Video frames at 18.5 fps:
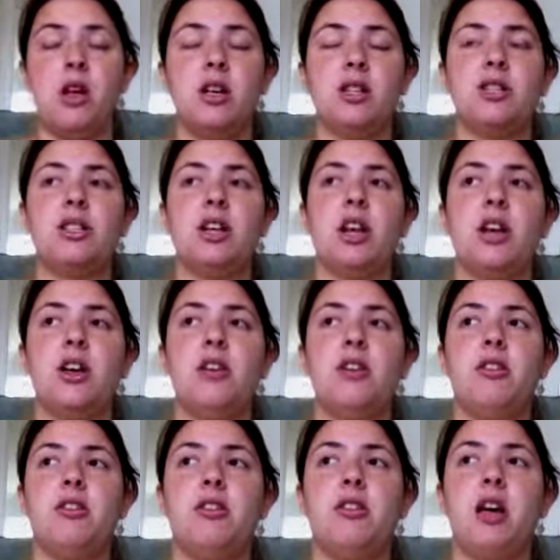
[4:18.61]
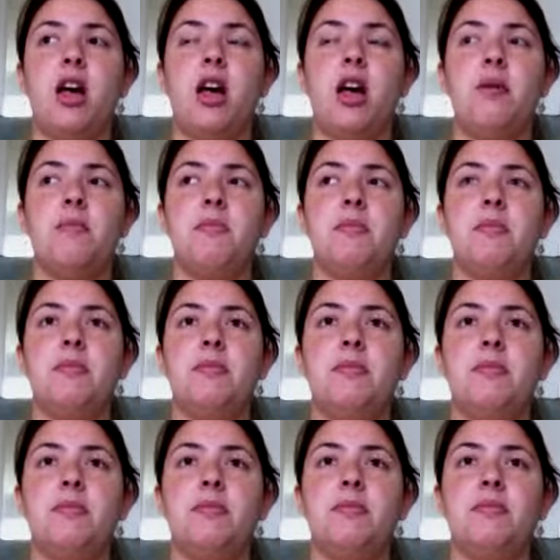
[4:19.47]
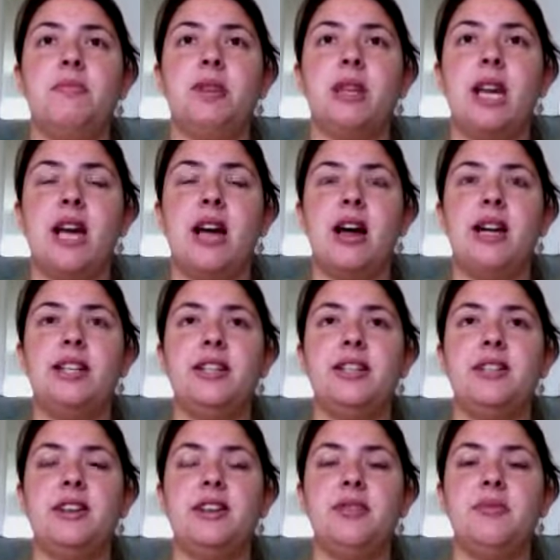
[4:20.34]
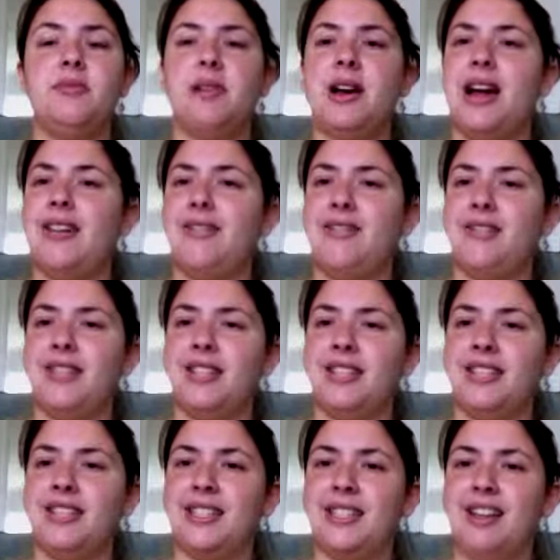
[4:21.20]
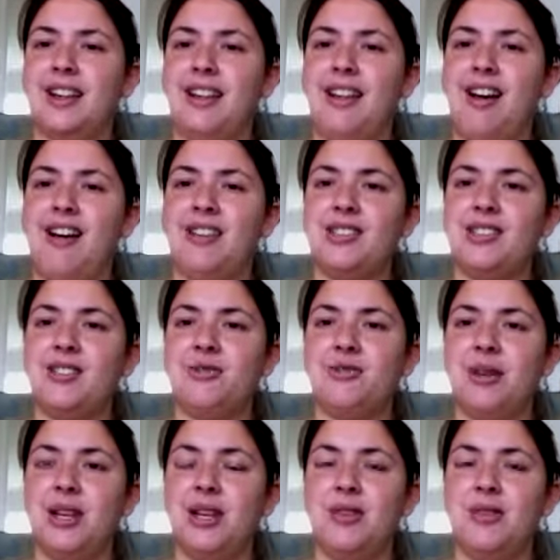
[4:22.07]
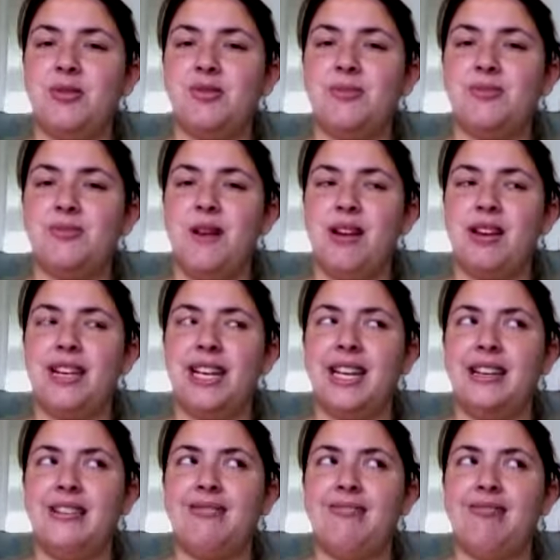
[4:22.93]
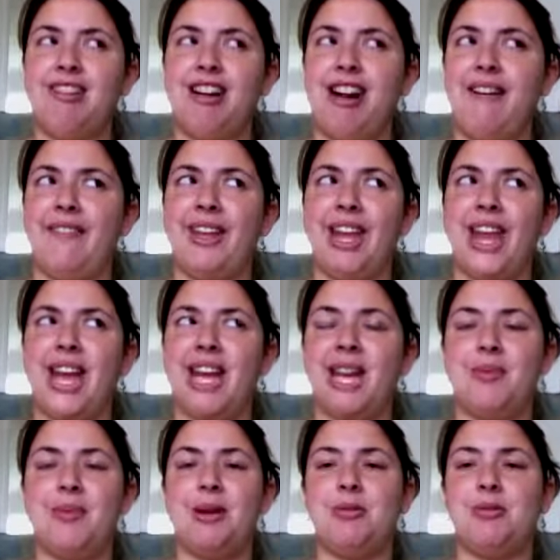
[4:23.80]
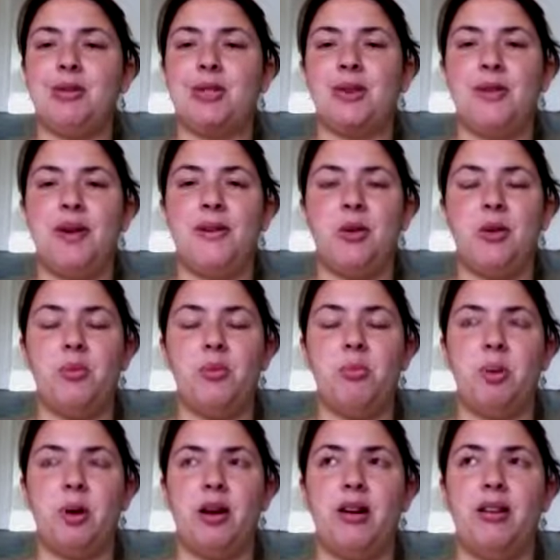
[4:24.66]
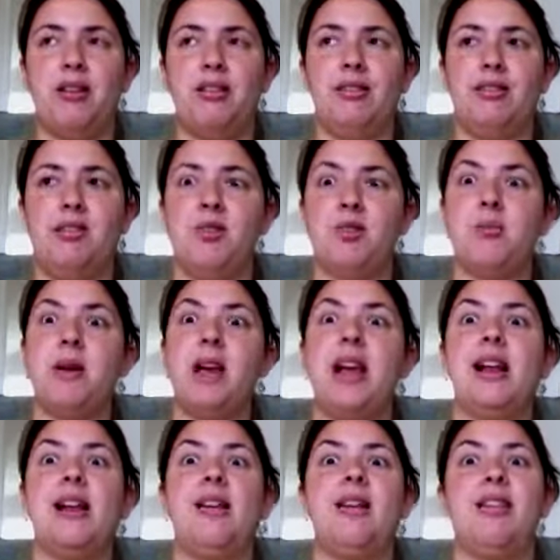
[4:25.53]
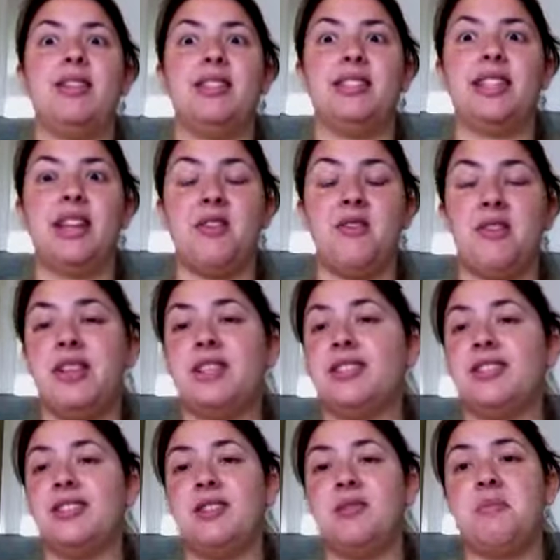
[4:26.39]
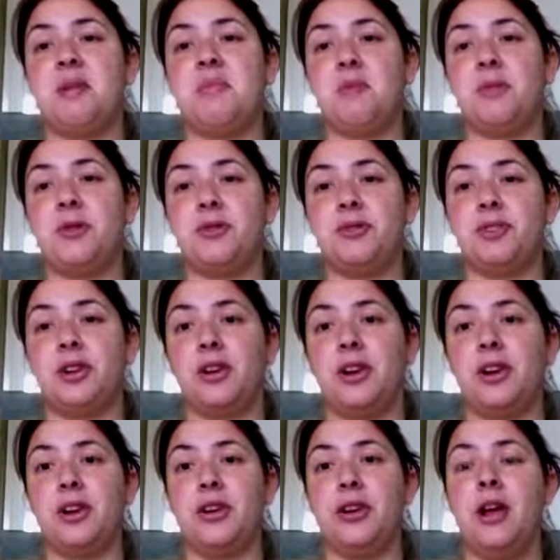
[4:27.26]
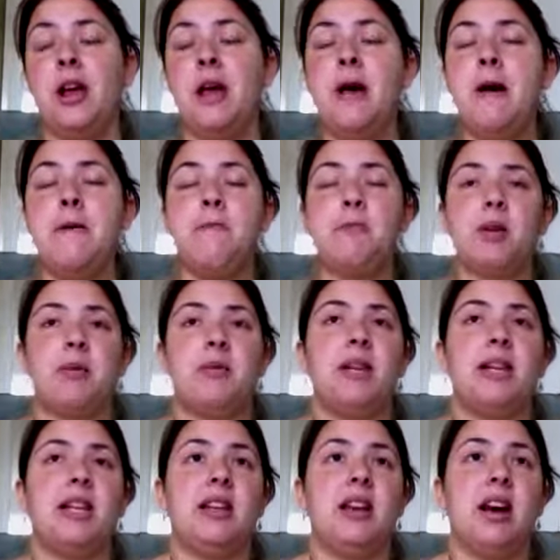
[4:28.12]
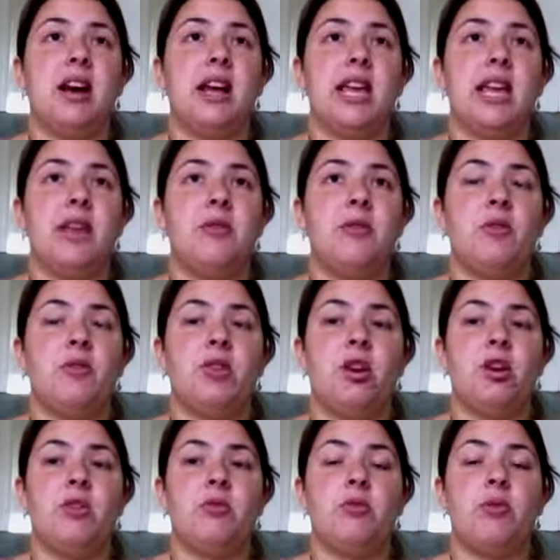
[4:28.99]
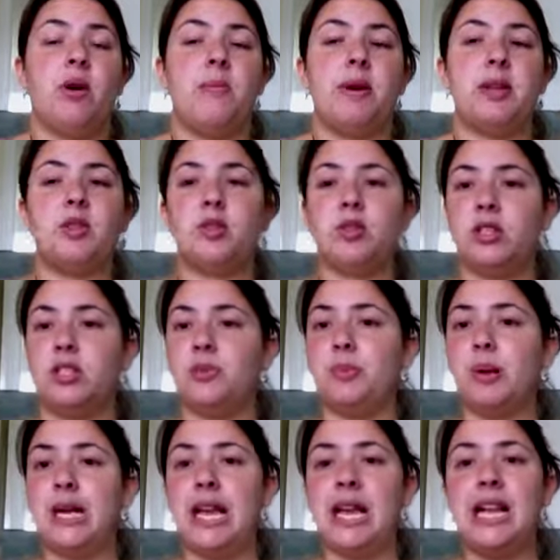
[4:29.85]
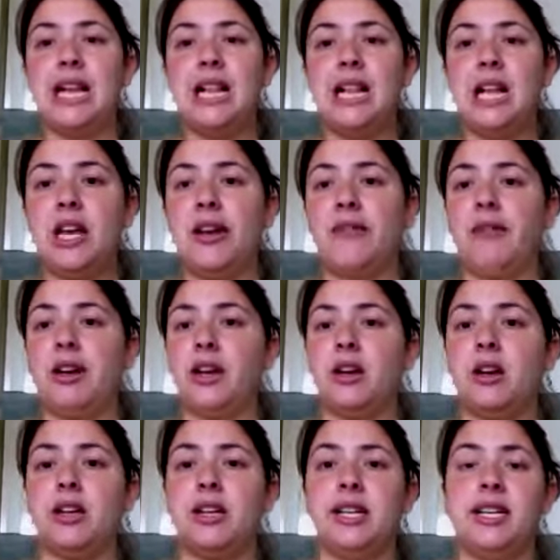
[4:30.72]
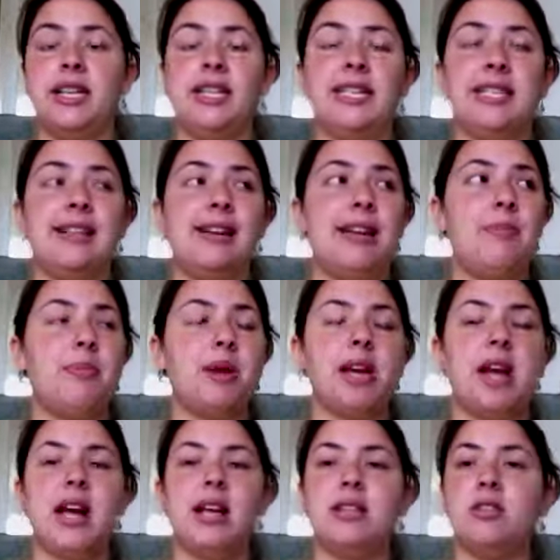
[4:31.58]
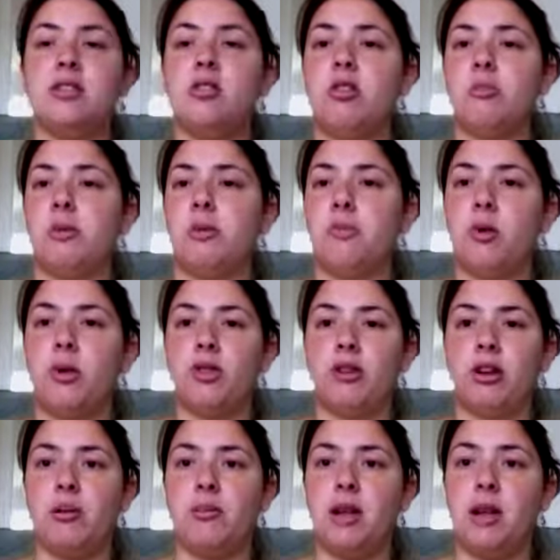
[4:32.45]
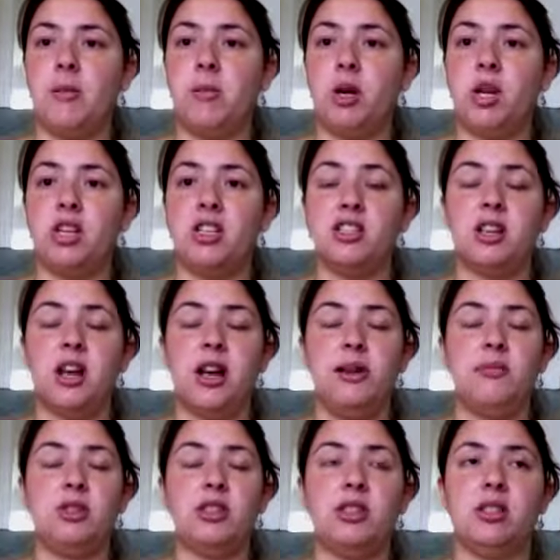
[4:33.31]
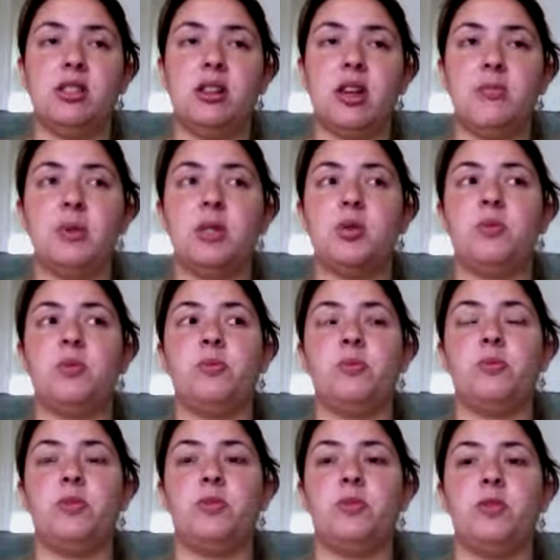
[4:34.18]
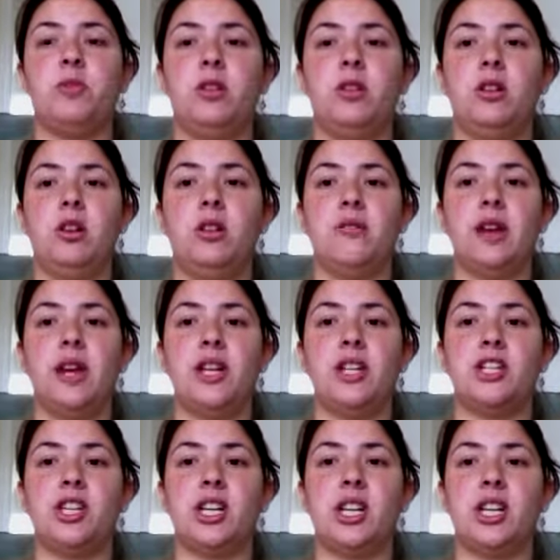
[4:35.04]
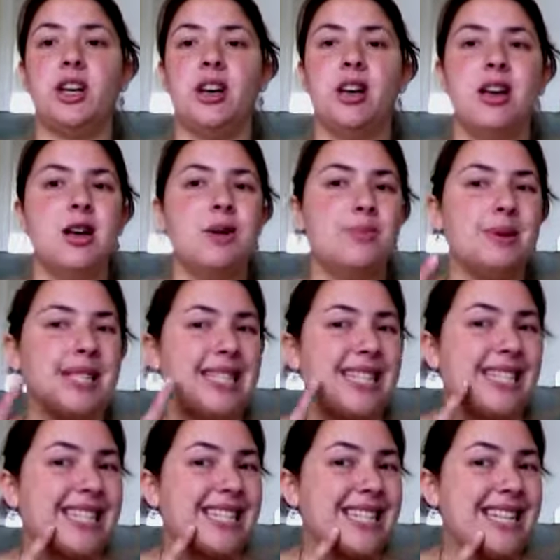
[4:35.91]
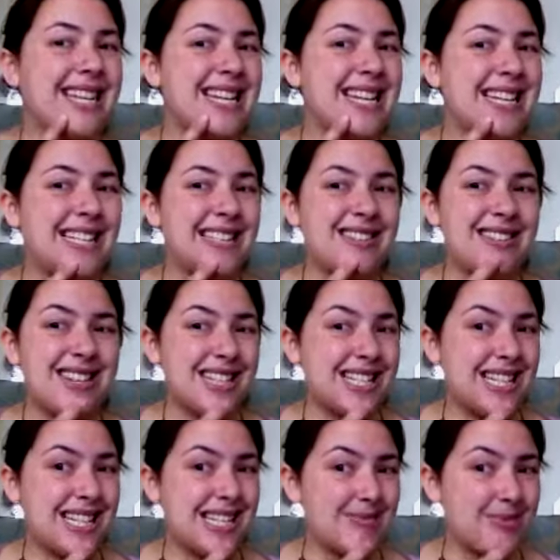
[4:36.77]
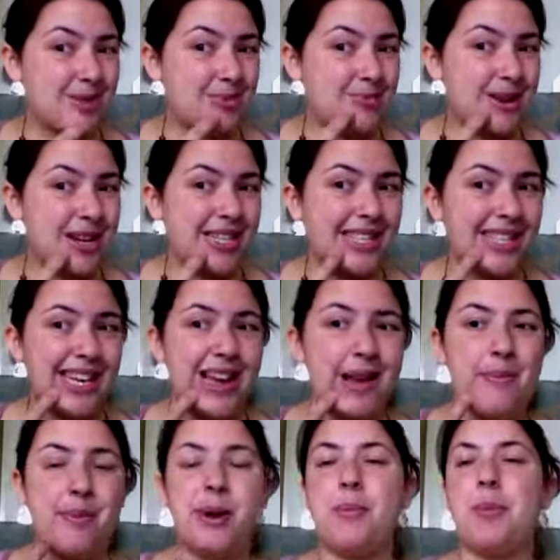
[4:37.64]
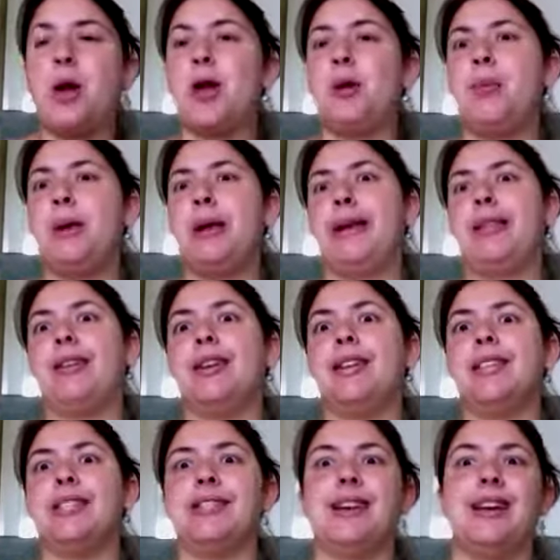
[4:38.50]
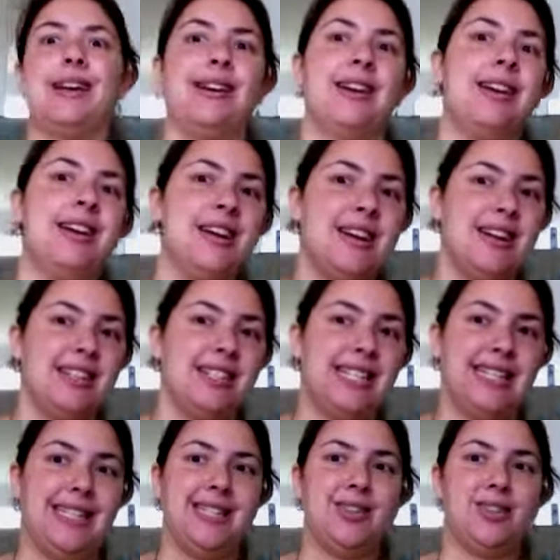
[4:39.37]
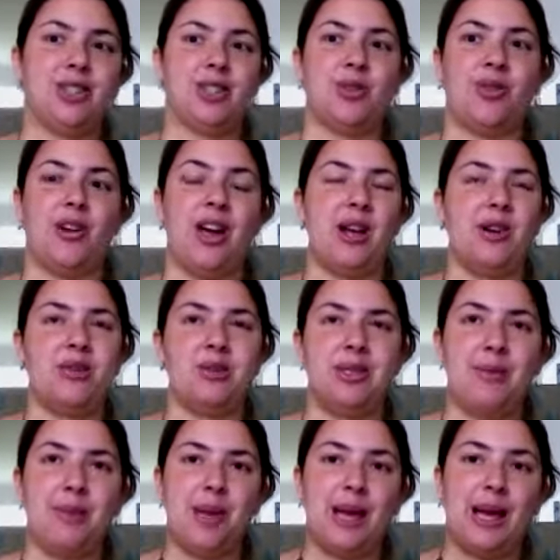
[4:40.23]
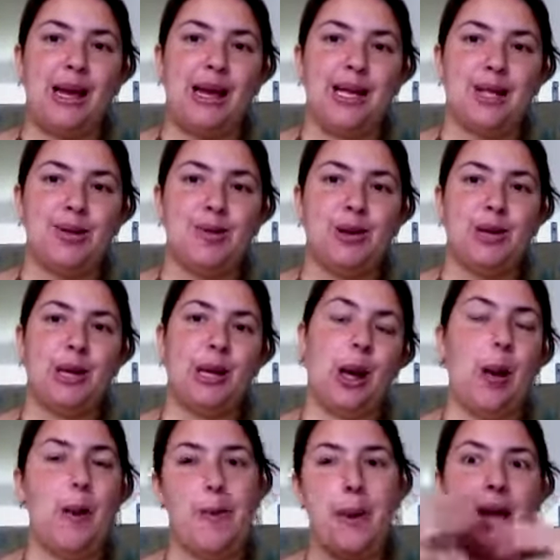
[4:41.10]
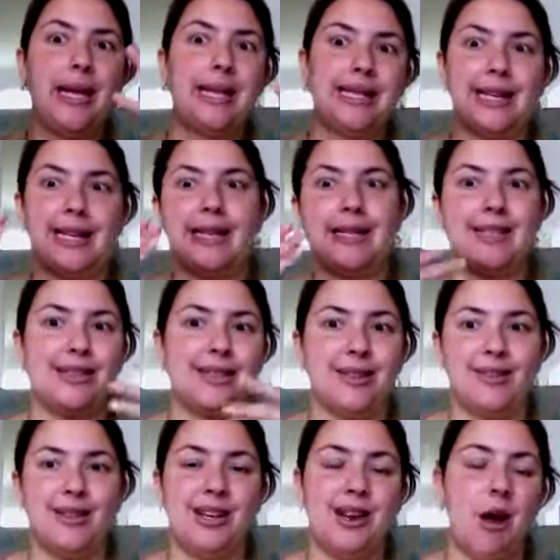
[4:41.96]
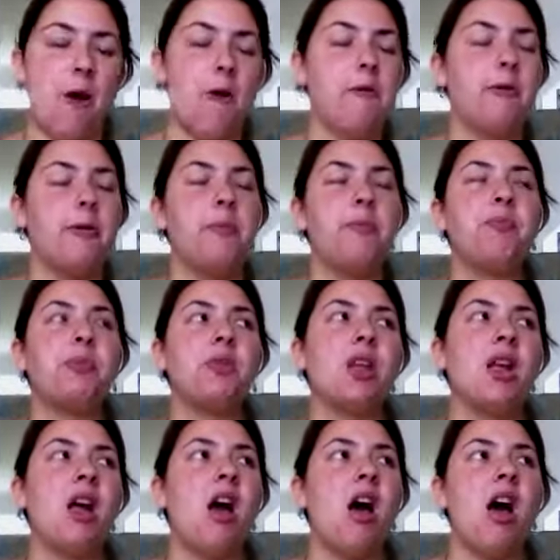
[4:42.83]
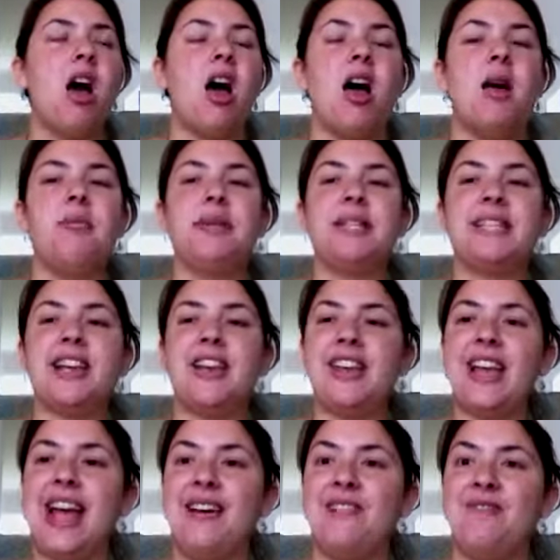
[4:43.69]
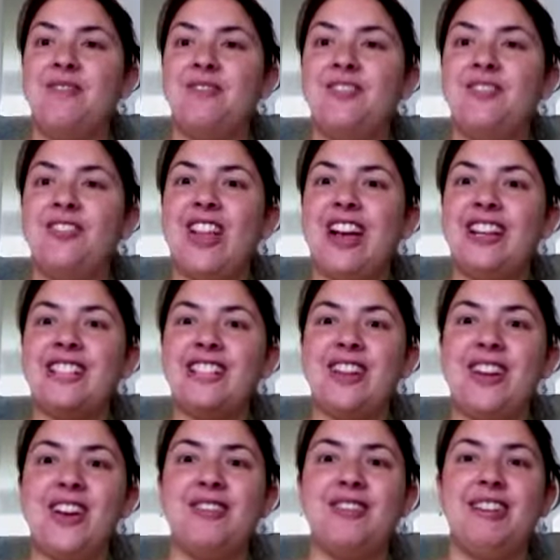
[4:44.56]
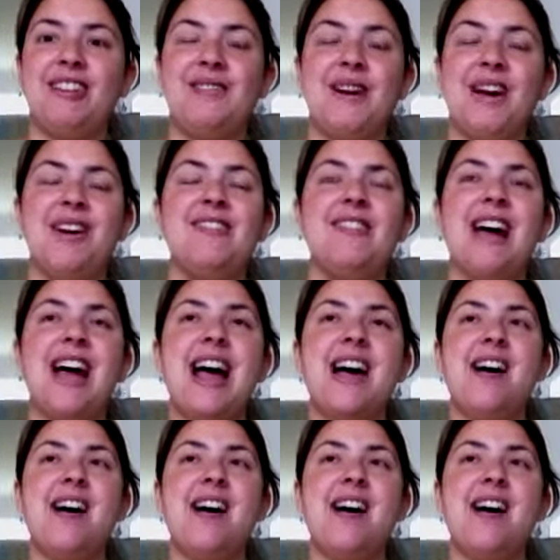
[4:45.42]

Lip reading: So yeah, I don't know how long this is going to last, of me not minding not having any meat whatsoever, but long may it last if it's going to make me feel so good. I mean, even when my daughter's been ill and I've had hardly any sleep, it has not been bothering me because I'm just so much more full of energy. My skin is not actually that much better yet, but I'm hoping that it's like detoxifying or something and it's all going to go amazing soon enough. So yeah, that's going really well.